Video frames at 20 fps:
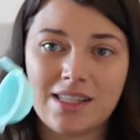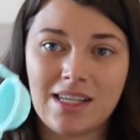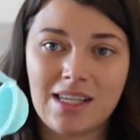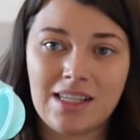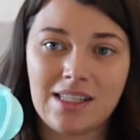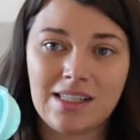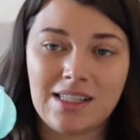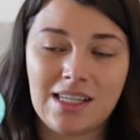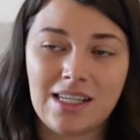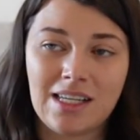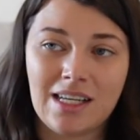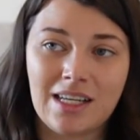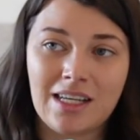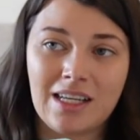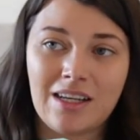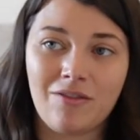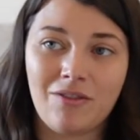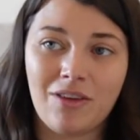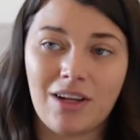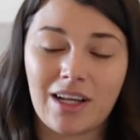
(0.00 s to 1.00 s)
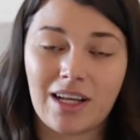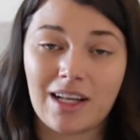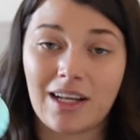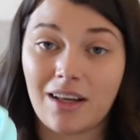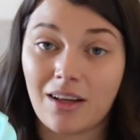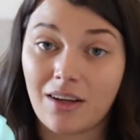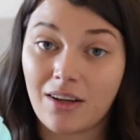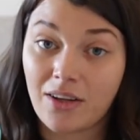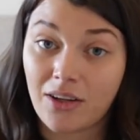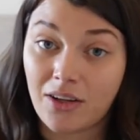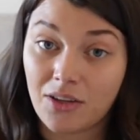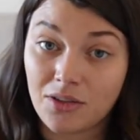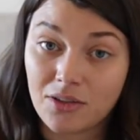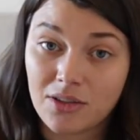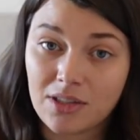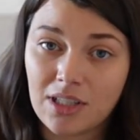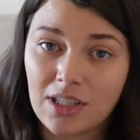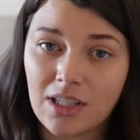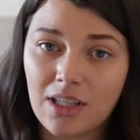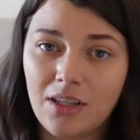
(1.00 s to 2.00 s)
easier for like a little girl
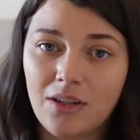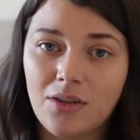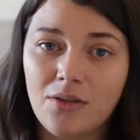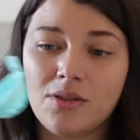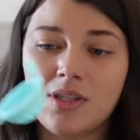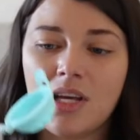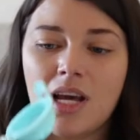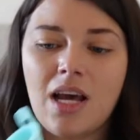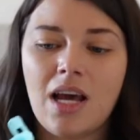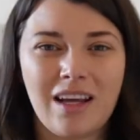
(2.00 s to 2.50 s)
to use.